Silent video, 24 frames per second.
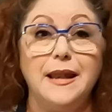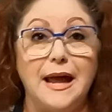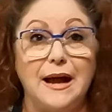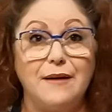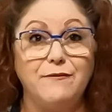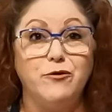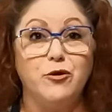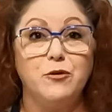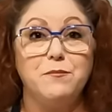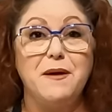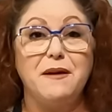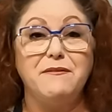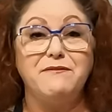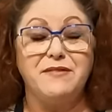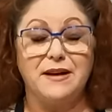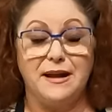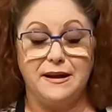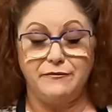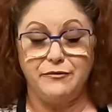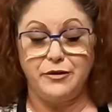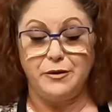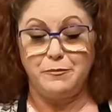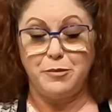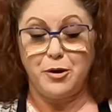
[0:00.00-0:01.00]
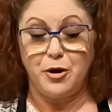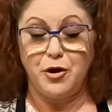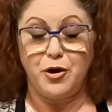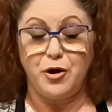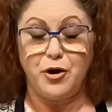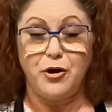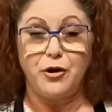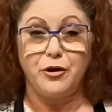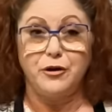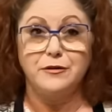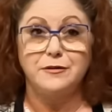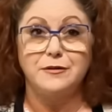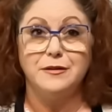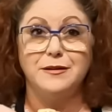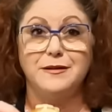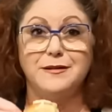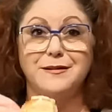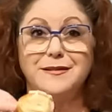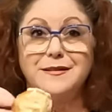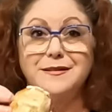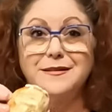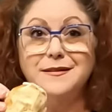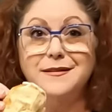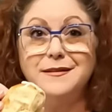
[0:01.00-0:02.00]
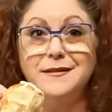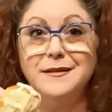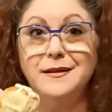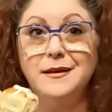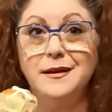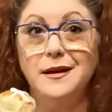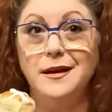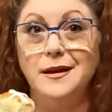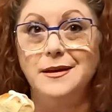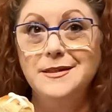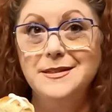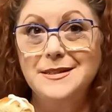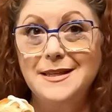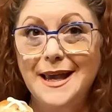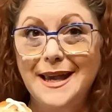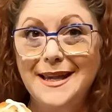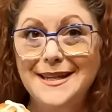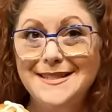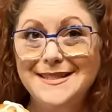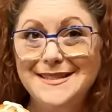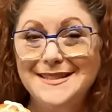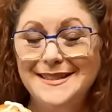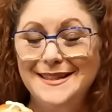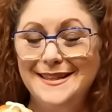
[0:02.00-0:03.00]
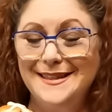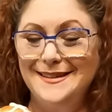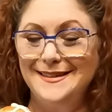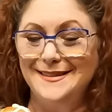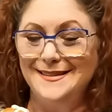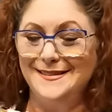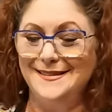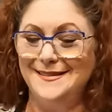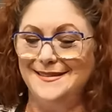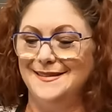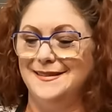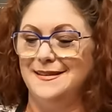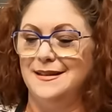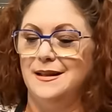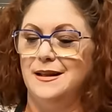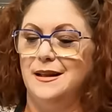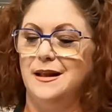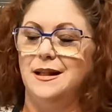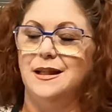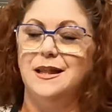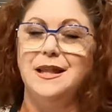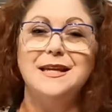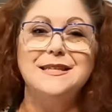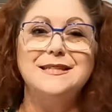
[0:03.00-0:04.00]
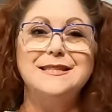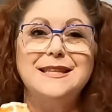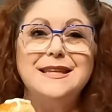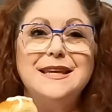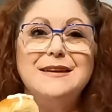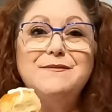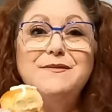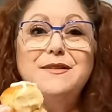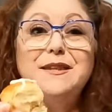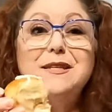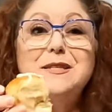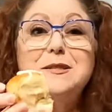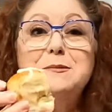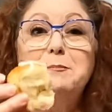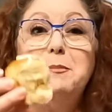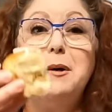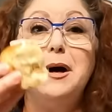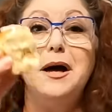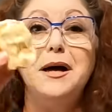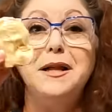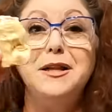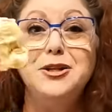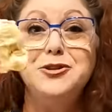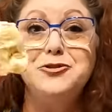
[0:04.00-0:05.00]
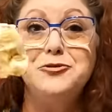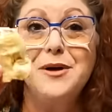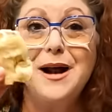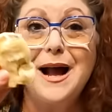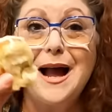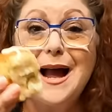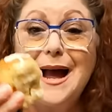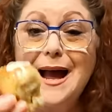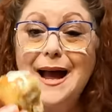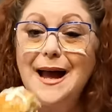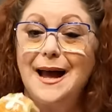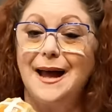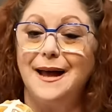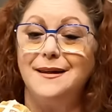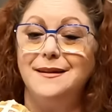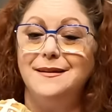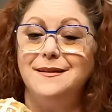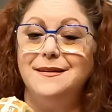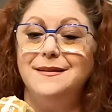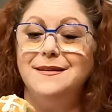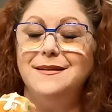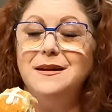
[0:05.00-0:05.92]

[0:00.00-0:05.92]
Now for my favorite part, tasting. Let's give this bun a try.